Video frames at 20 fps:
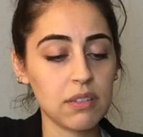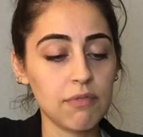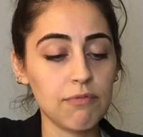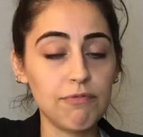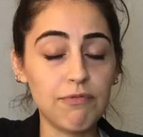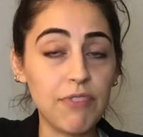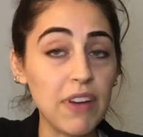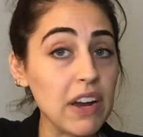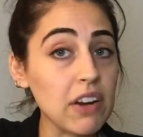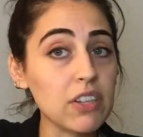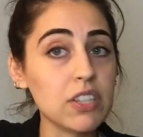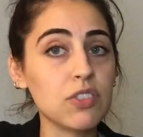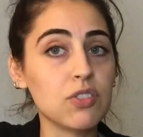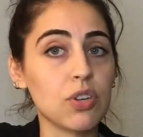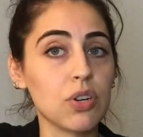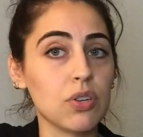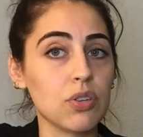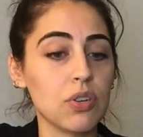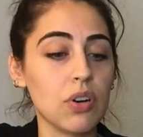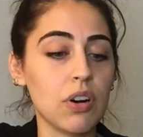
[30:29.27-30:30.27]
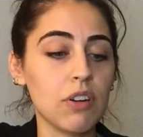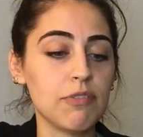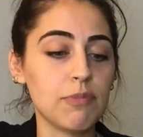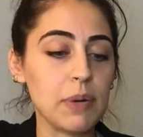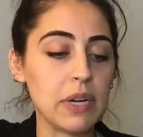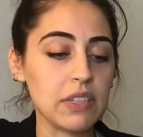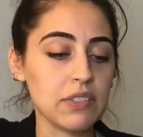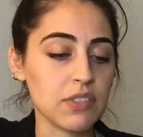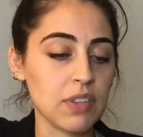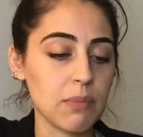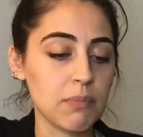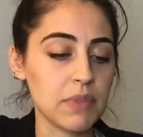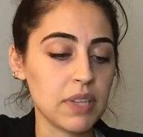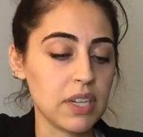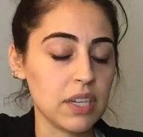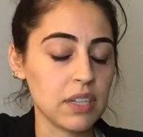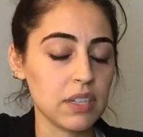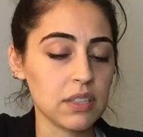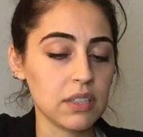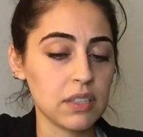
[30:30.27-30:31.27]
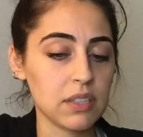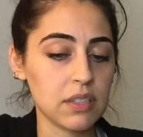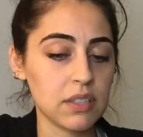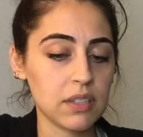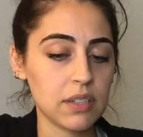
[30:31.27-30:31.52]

Very turned off by something.